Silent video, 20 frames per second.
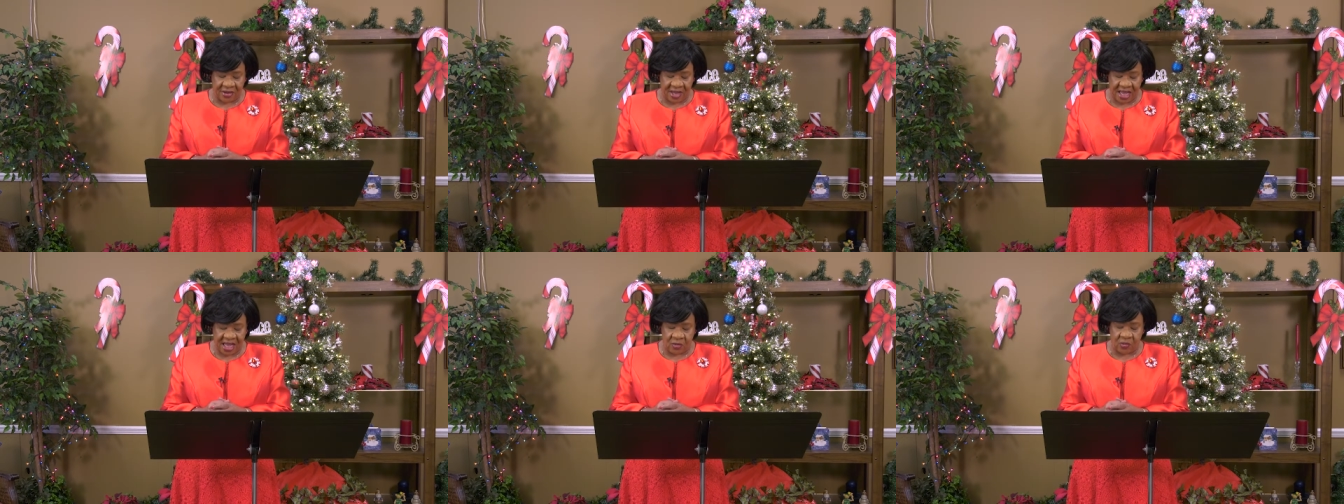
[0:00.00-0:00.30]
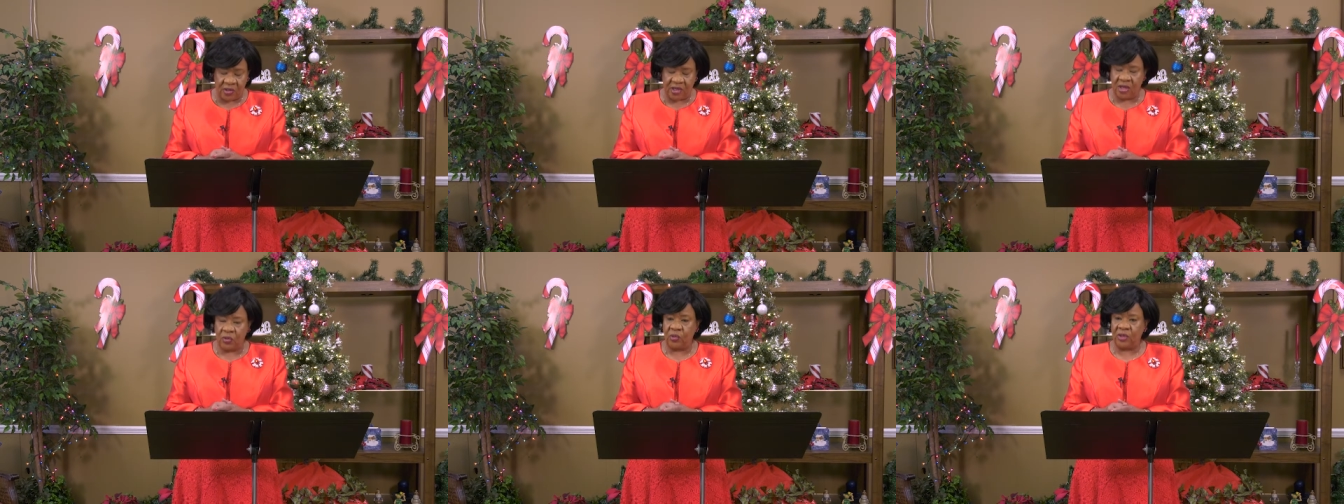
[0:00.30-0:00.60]
It
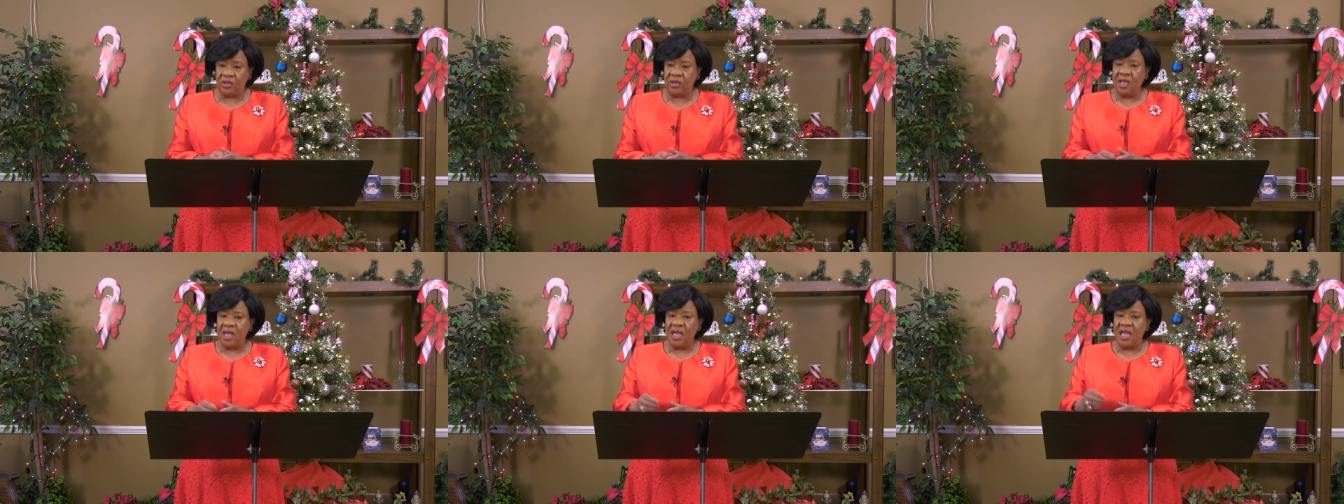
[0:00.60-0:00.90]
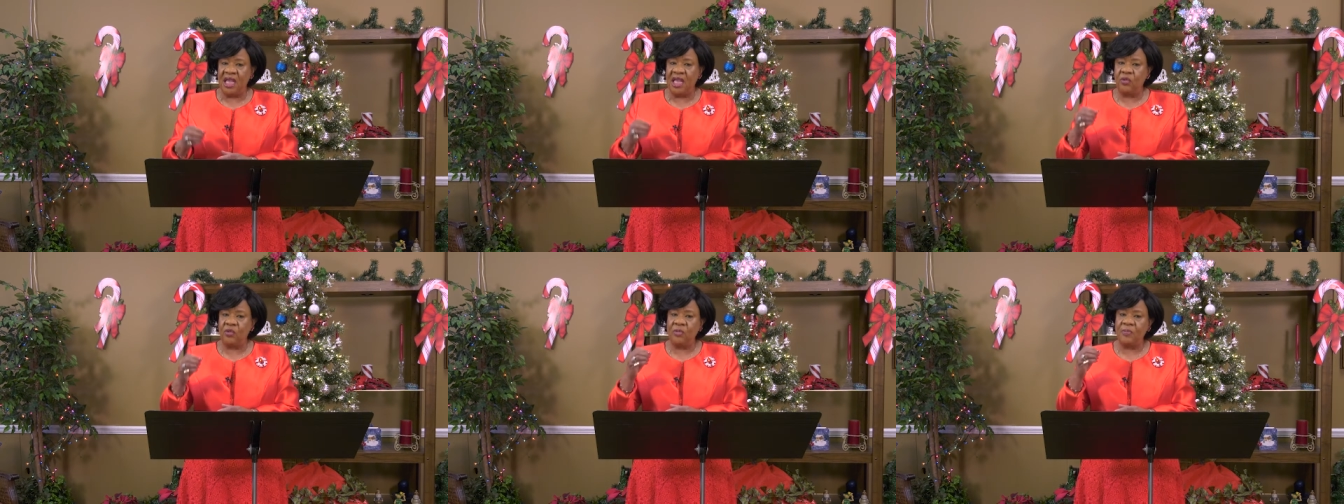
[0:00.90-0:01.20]
will, it will,
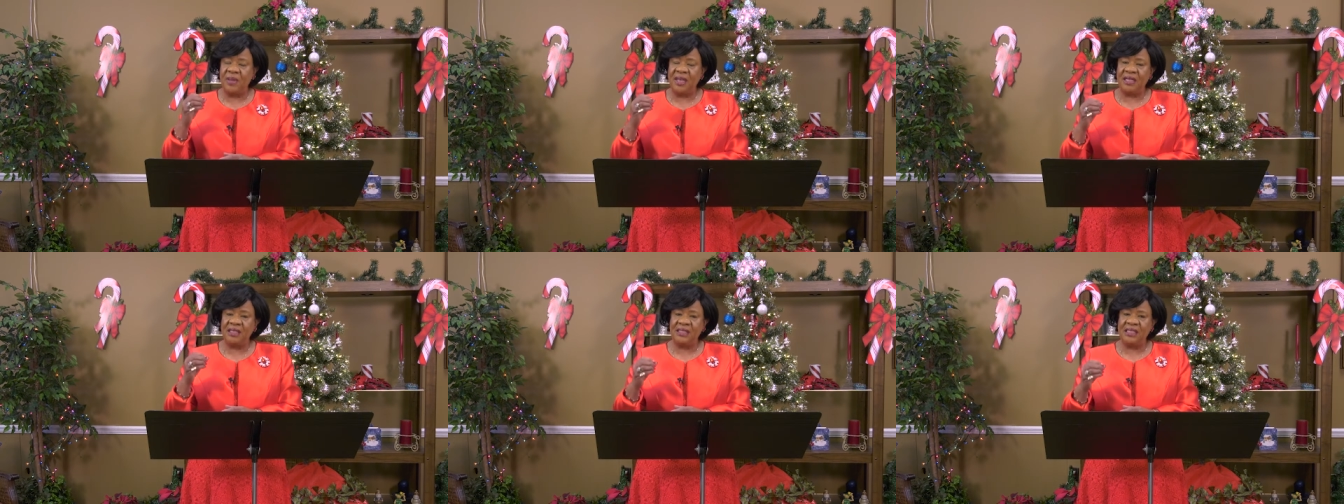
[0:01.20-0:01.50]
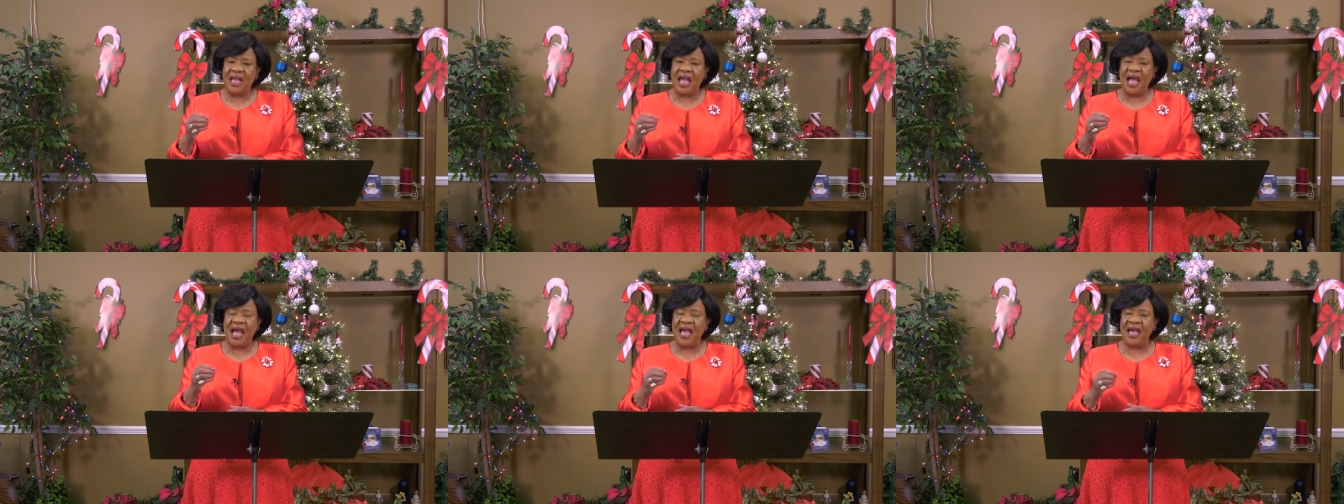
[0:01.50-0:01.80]
it will be a
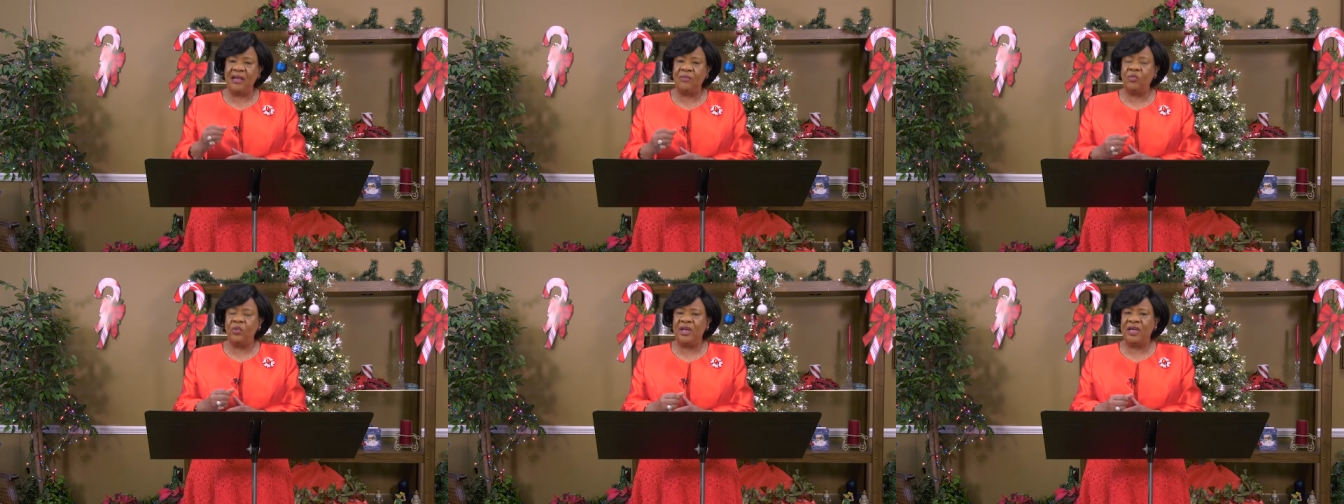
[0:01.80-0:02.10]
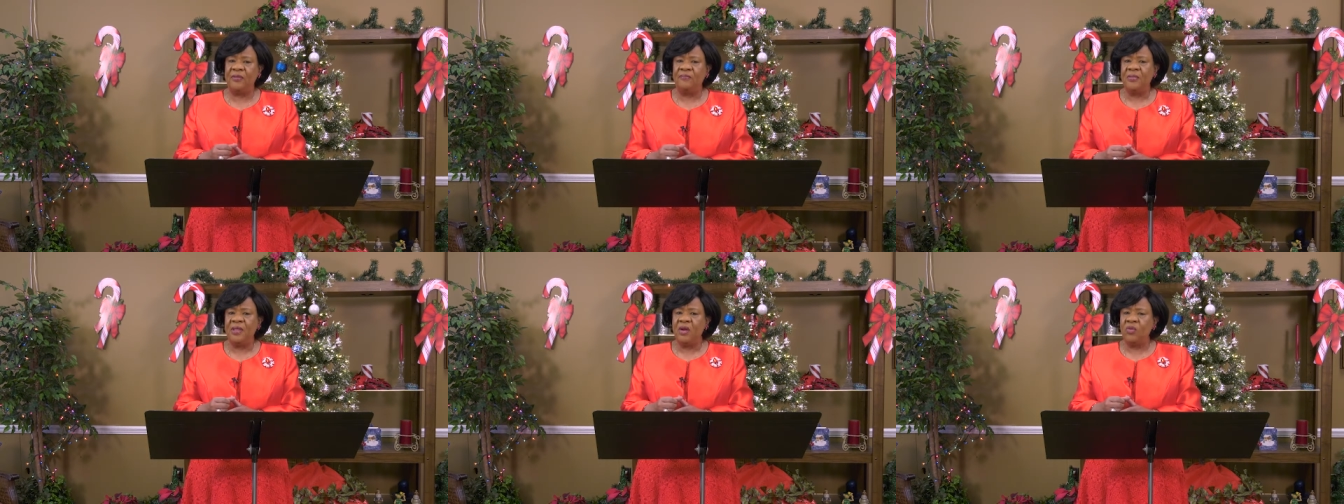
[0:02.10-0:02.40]
time
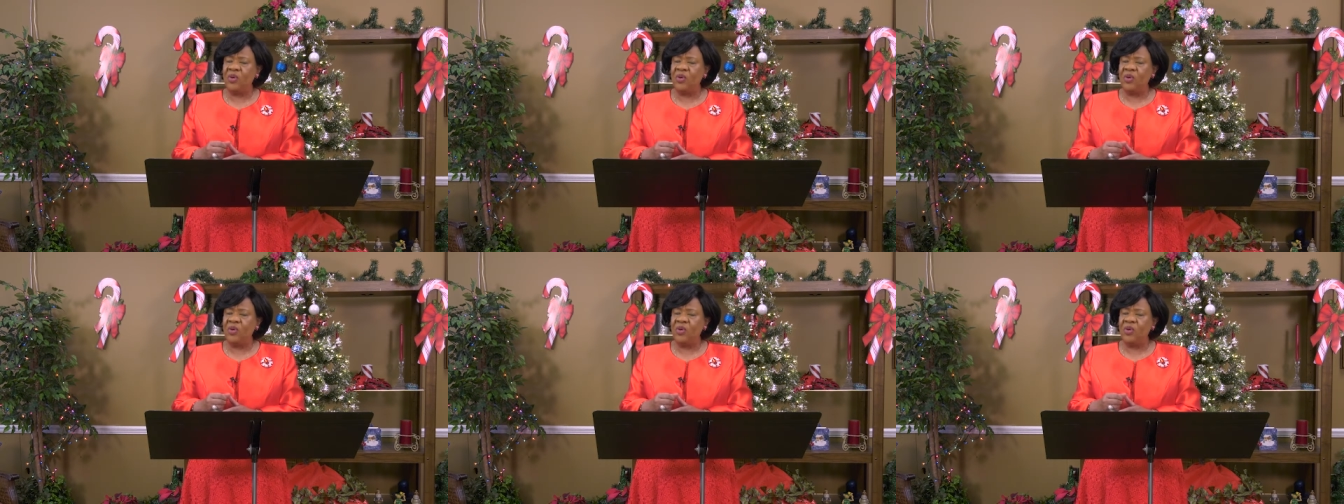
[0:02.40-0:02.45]
when,